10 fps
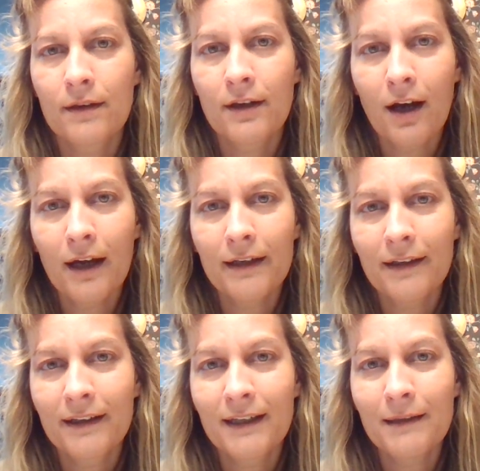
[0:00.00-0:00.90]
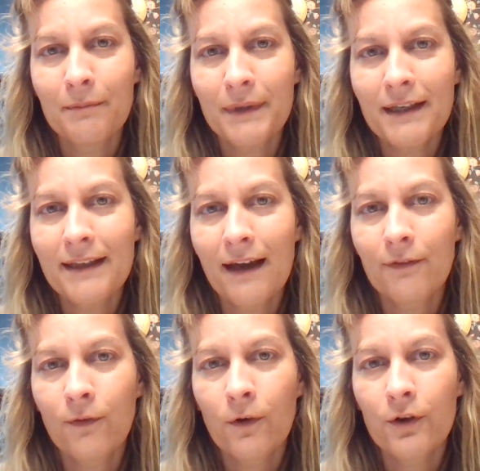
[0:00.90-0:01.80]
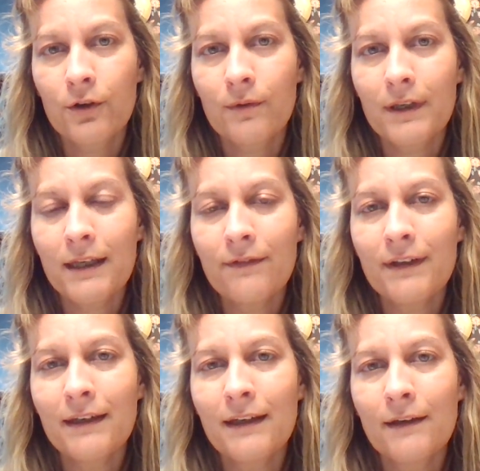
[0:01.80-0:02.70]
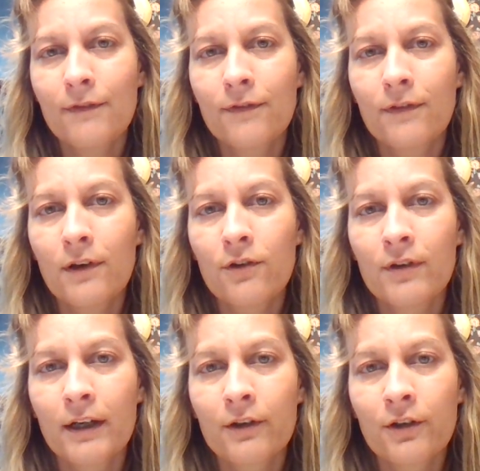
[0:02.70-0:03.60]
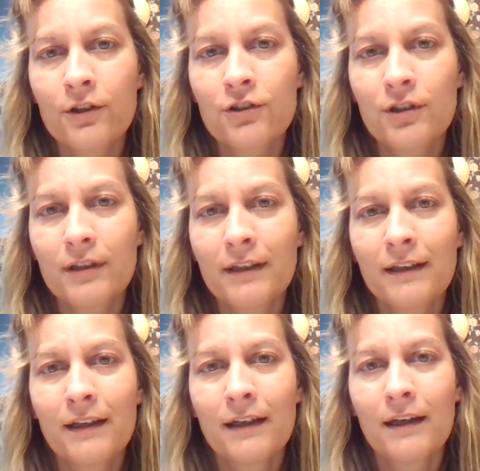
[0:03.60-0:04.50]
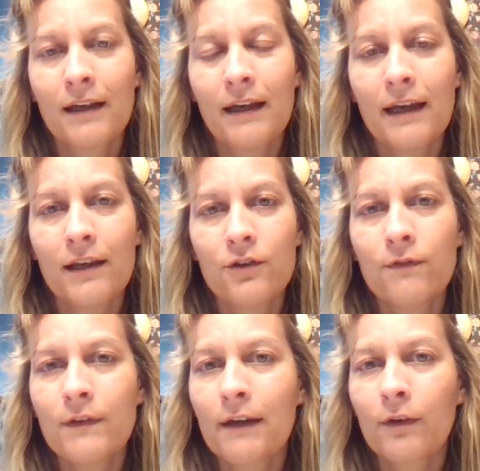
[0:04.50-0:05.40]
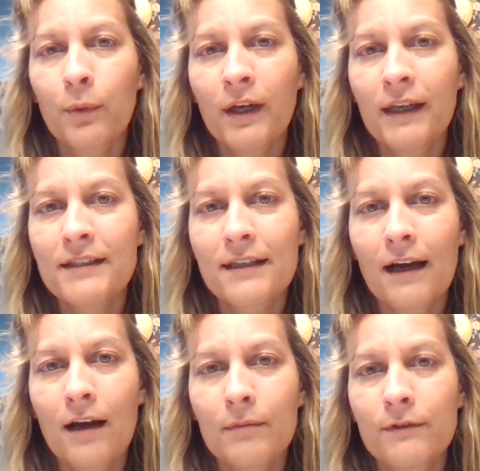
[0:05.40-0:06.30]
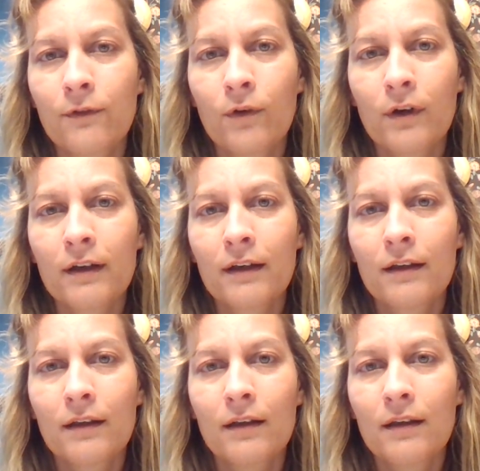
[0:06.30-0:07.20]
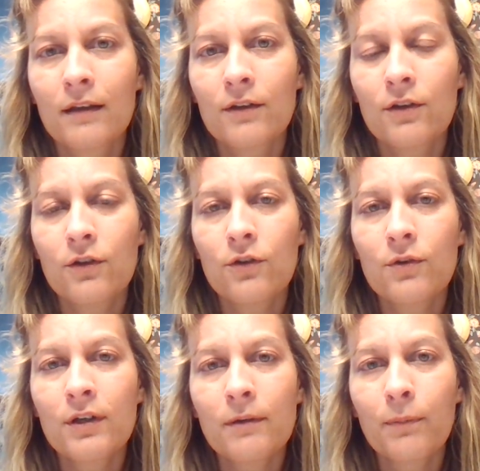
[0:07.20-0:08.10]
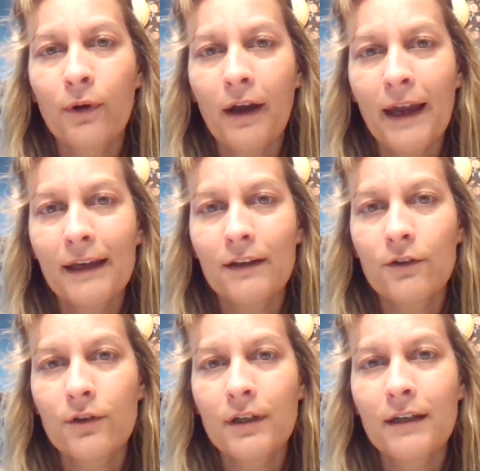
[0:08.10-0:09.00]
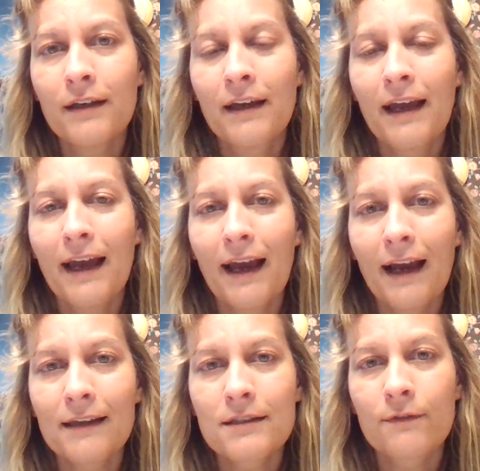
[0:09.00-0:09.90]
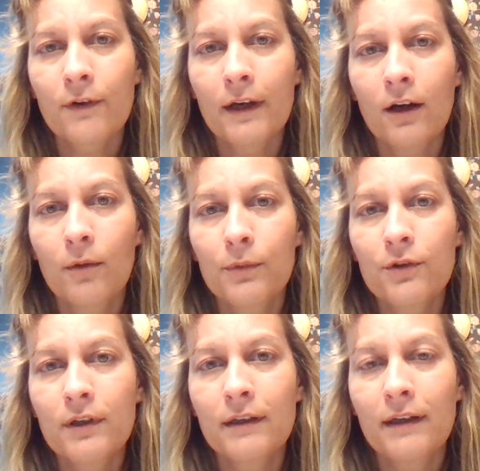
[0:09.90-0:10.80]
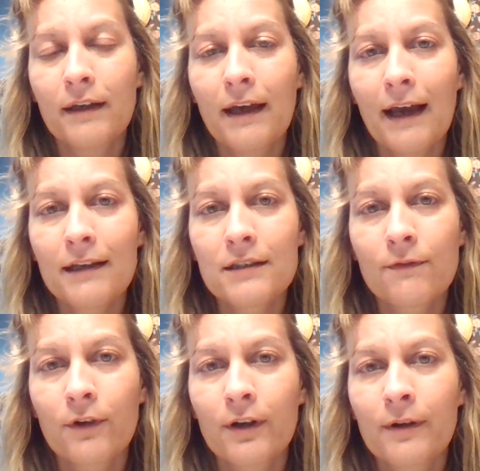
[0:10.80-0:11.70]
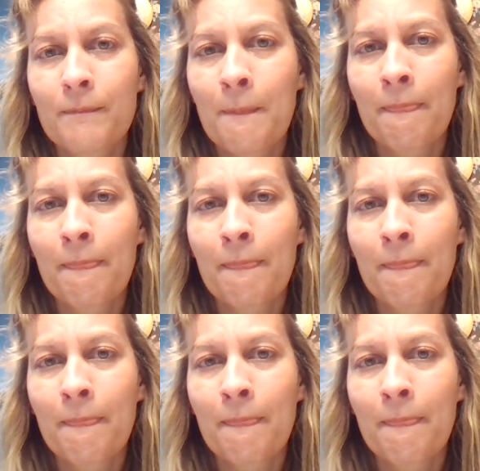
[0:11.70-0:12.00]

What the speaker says: God can be that for you, even if you're not a Christian and you've never prayed to God before. You could pray. You could ask for help. You can ask for...